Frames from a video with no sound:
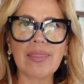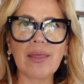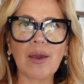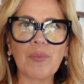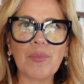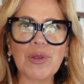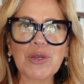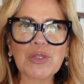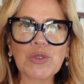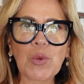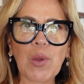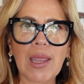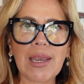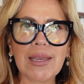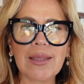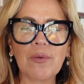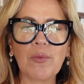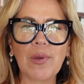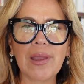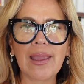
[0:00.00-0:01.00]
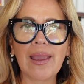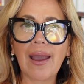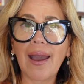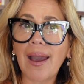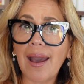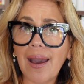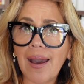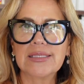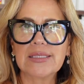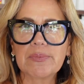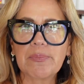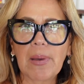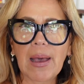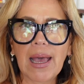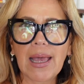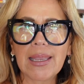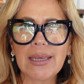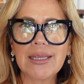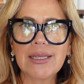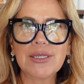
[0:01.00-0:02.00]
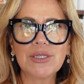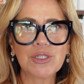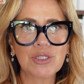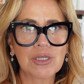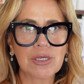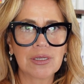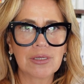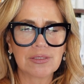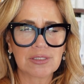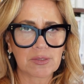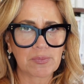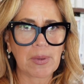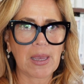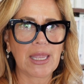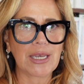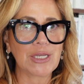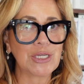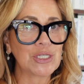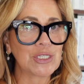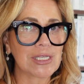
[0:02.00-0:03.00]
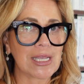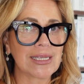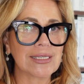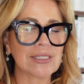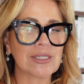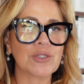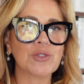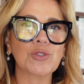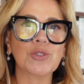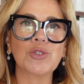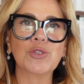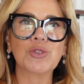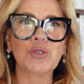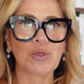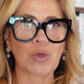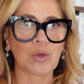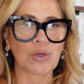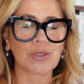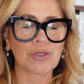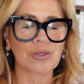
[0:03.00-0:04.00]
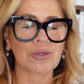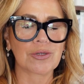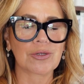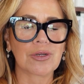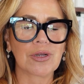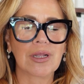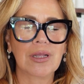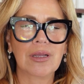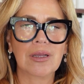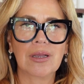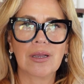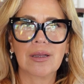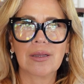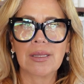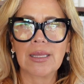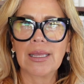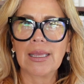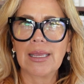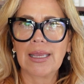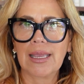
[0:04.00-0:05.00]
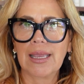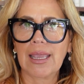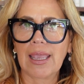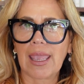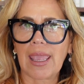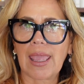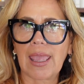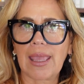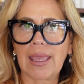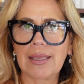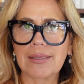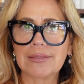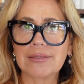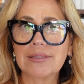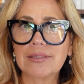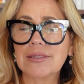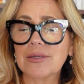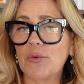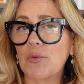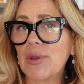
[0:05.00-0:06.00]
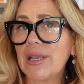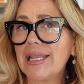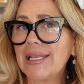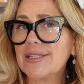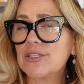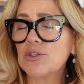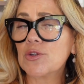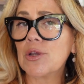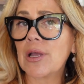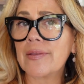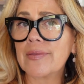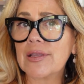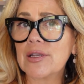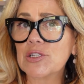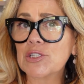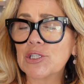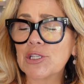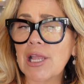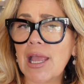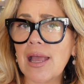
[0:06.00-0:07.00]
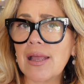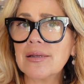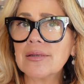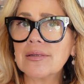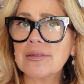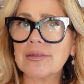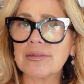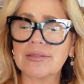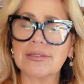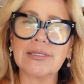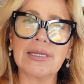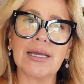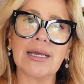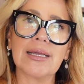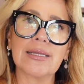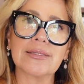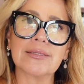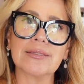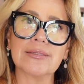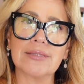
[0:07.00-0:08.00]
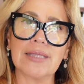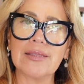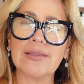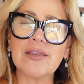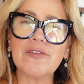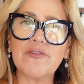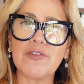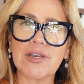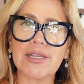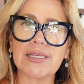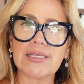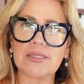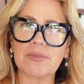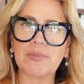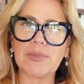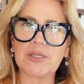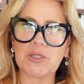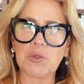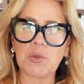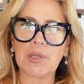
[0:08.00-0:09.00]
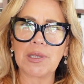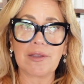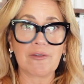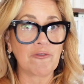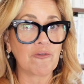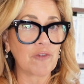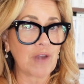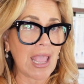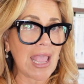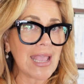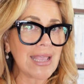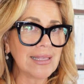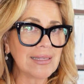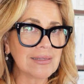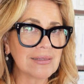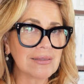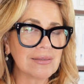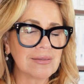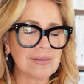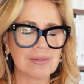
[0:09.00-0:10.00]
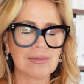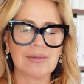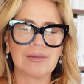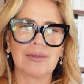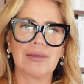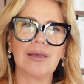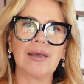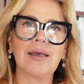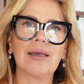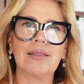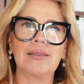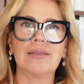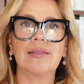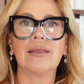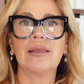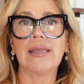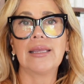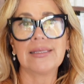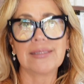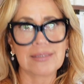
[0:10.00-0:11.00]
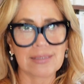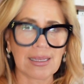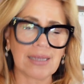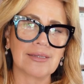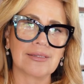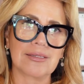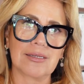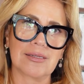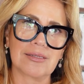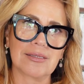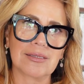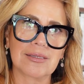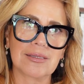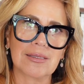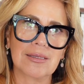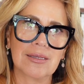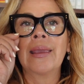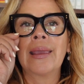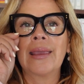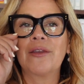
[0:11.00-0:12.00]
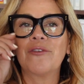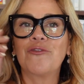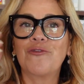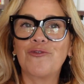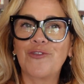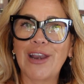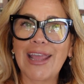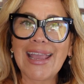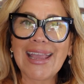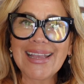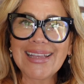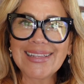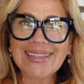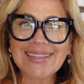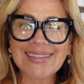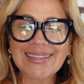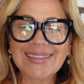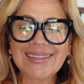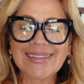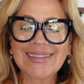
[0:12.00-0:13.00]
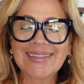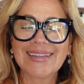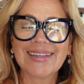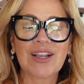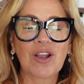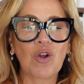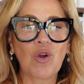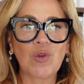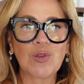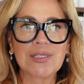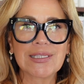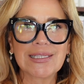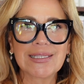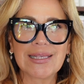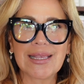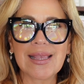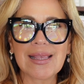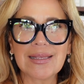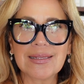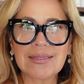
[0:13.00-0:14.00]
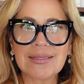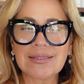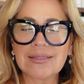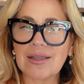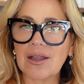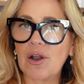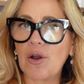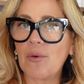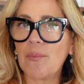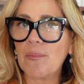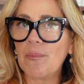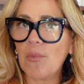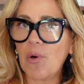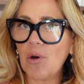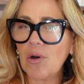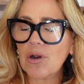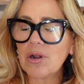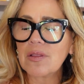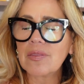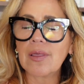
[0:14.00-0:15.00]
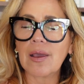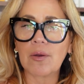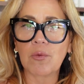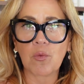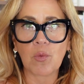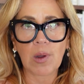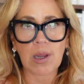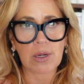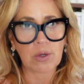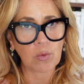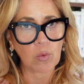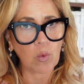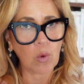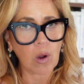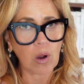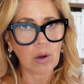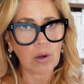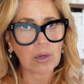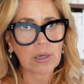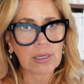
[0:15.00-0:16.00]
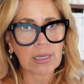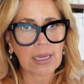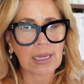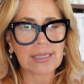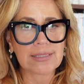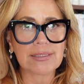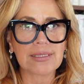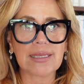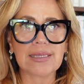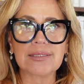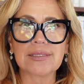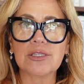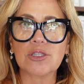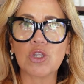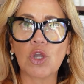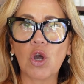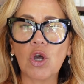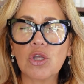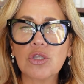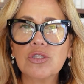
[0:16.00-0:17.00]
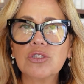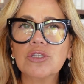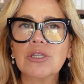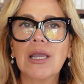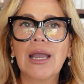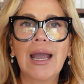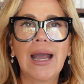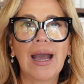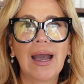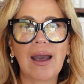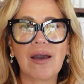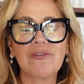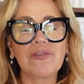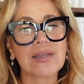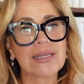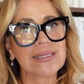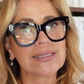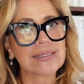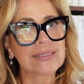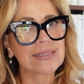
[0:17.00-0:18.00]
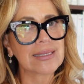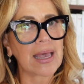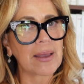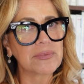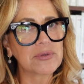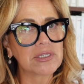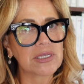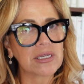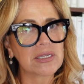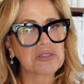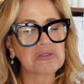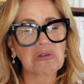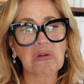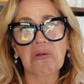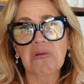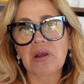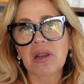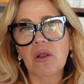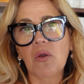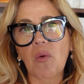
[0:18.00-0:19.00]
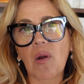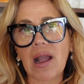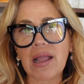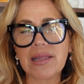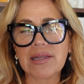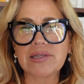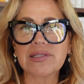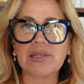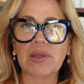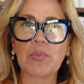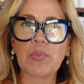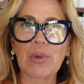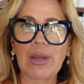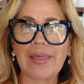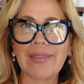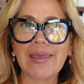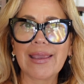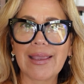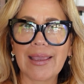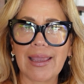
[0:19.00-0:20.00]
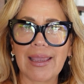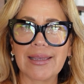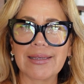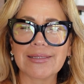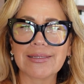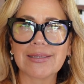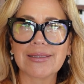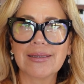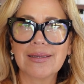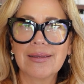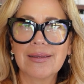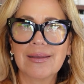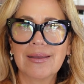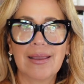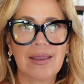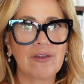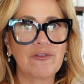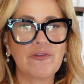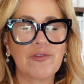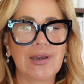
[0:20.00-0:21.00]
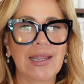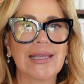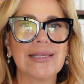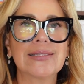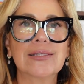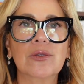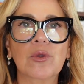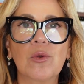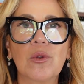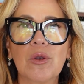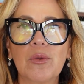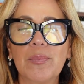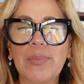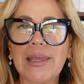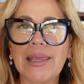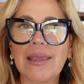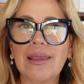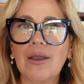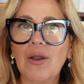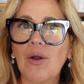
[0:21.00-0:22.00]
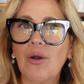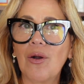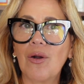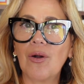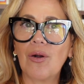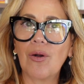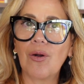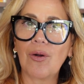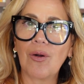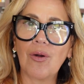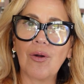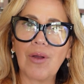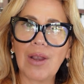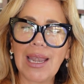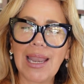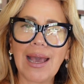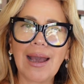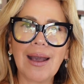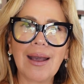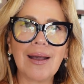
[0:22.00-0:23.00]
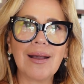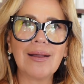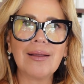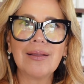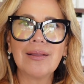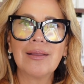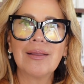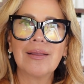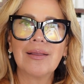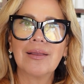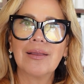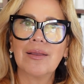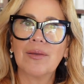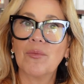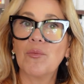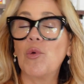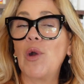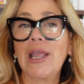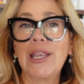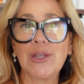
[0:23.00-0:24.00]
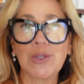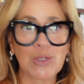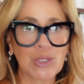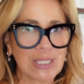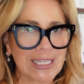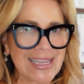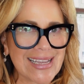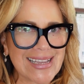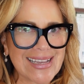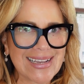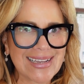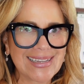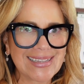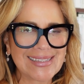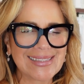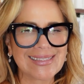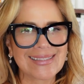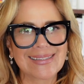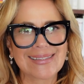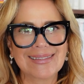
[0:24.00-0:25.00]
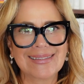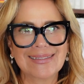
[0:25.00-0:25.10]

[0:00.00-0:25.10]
number 20, we have Spanish sentence structure. And we need to understand that the difference between a phrase and a sentence. A phrase consists of more than one word and does not have a subject or requires a predicate. A phrase could be hola, buenos días,